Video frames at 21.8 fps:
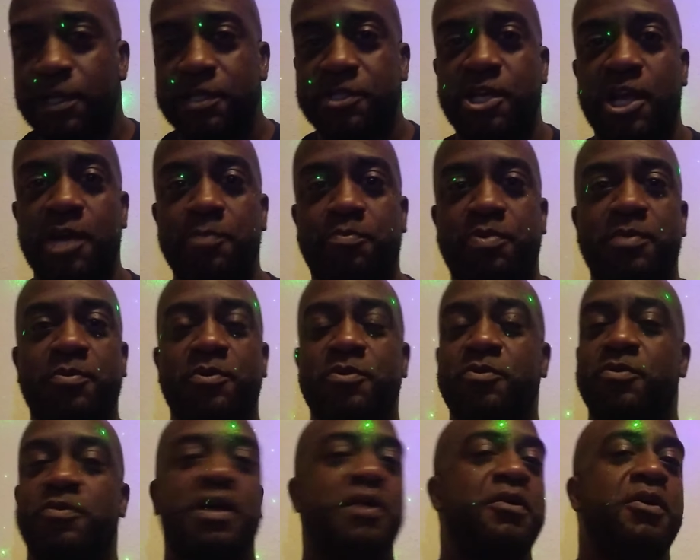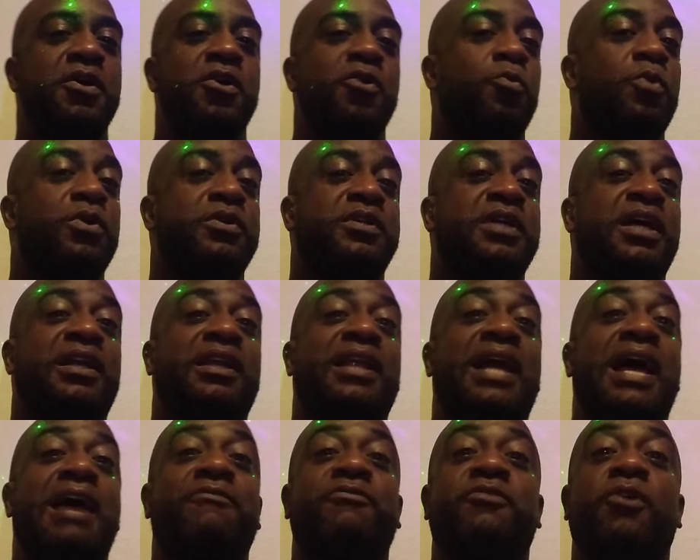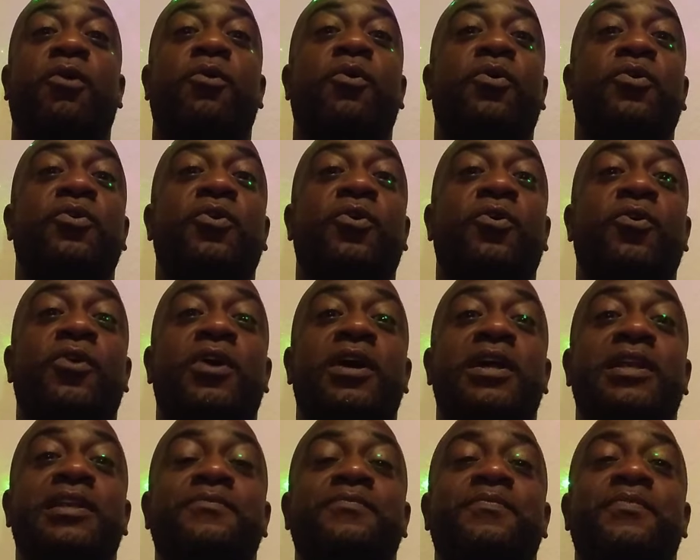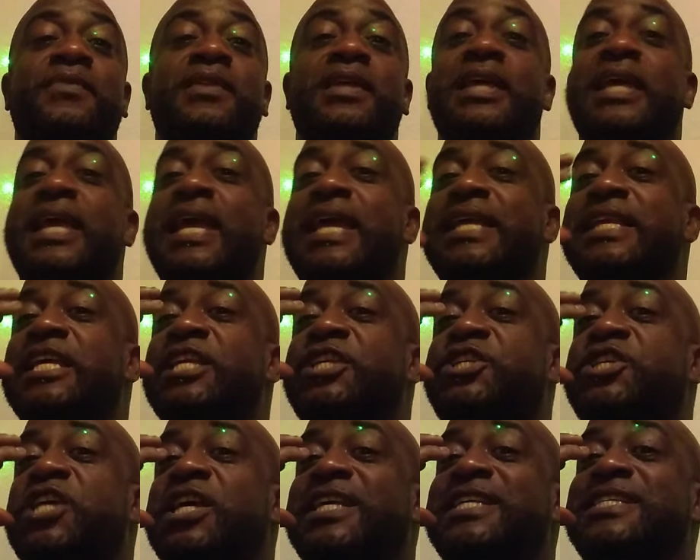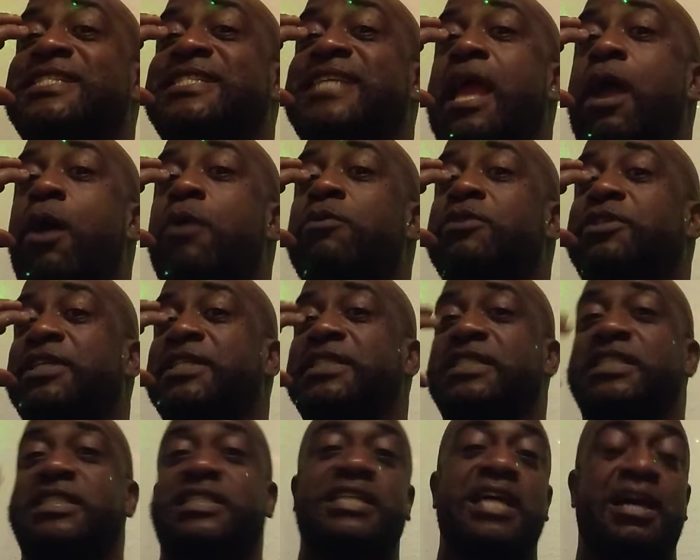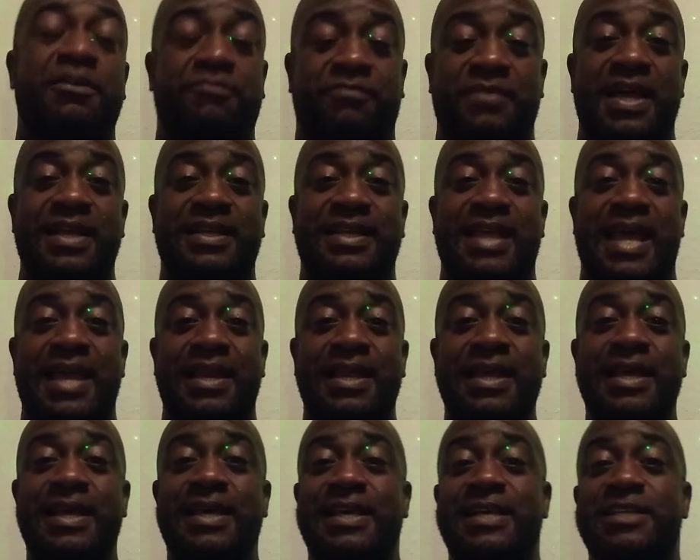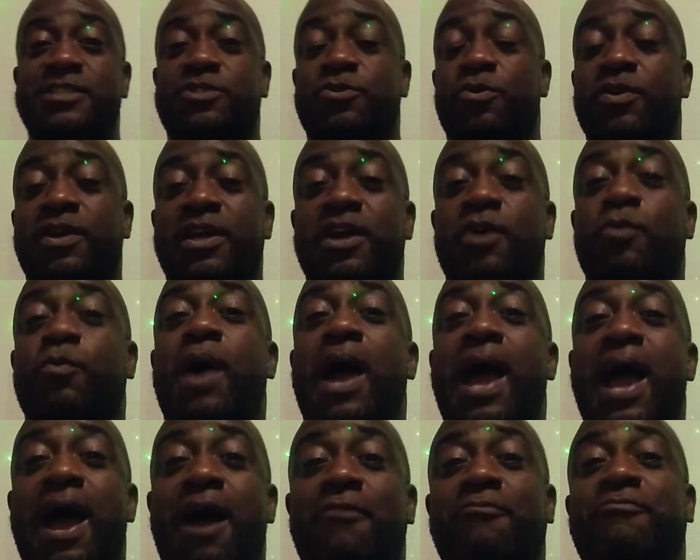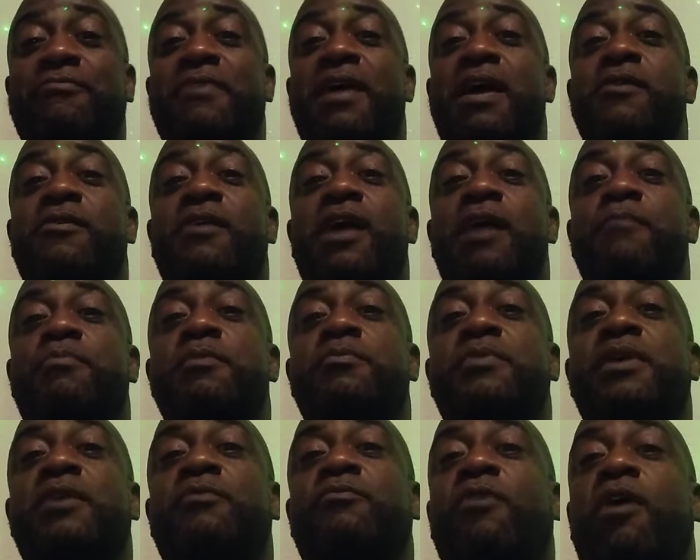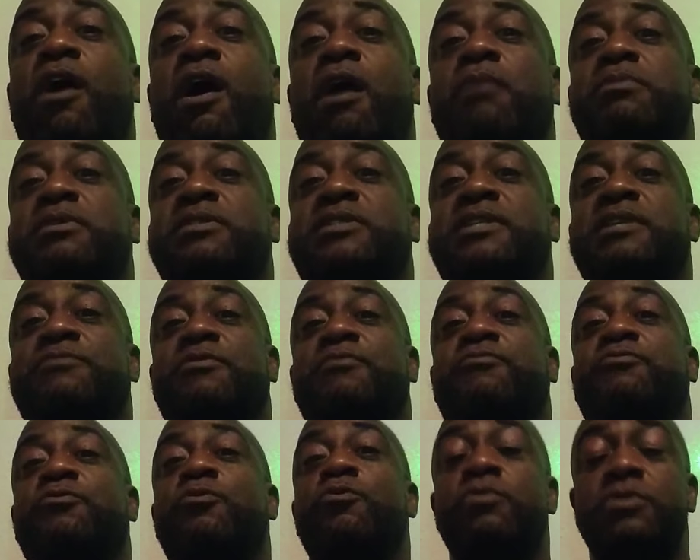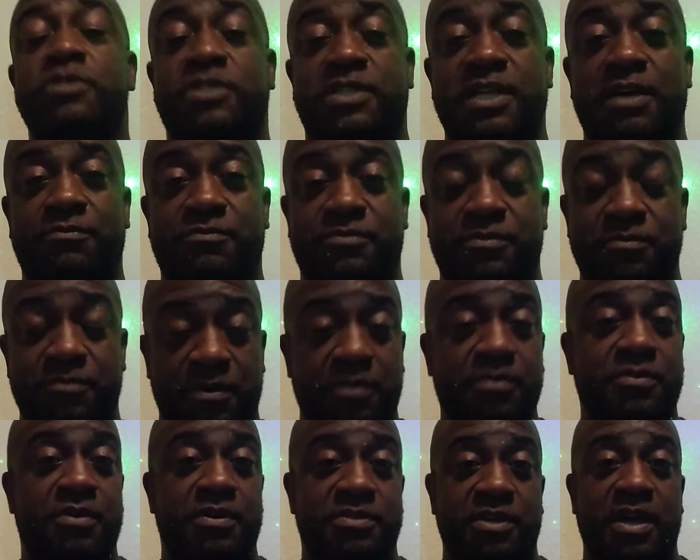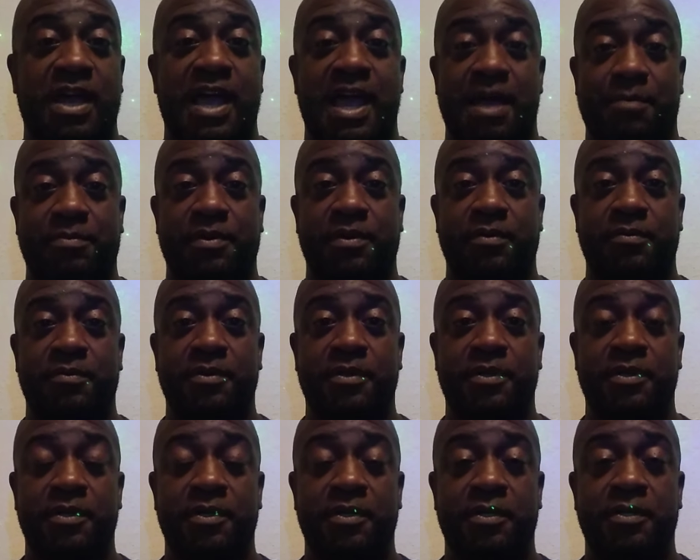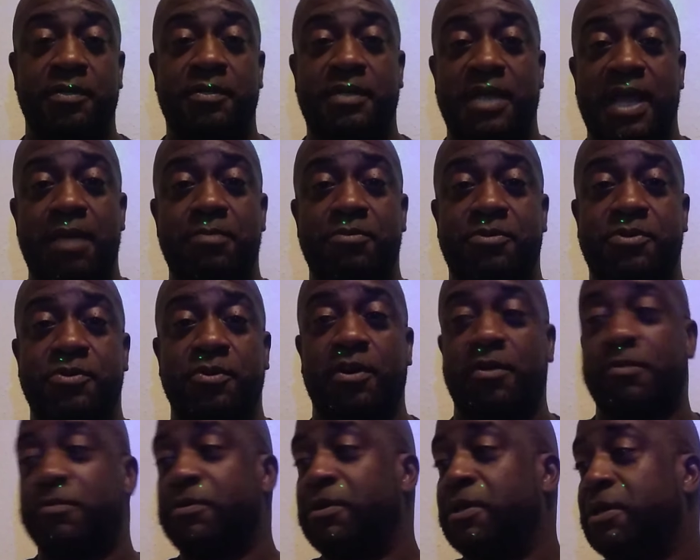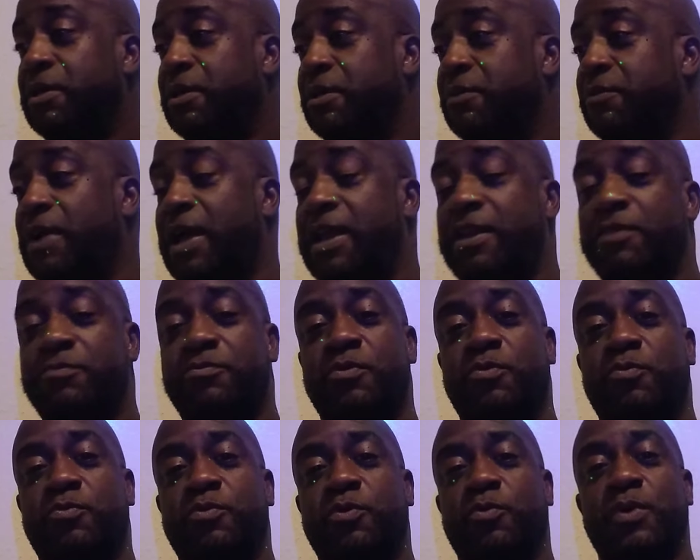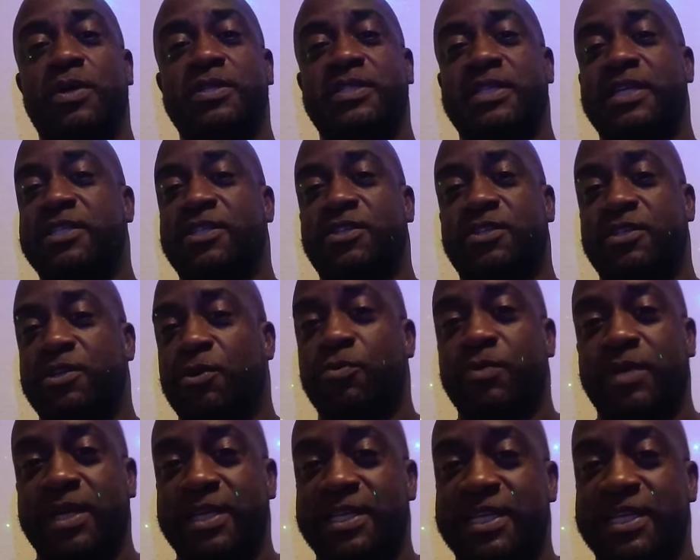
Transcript: Seeing people with their life going on. Eating chicken sandwiches and stuff like that, it's gonna get wild, fam. You have people getting robbed and shit for food and stuff gonna start happening. Damn sure. You had the ones that don't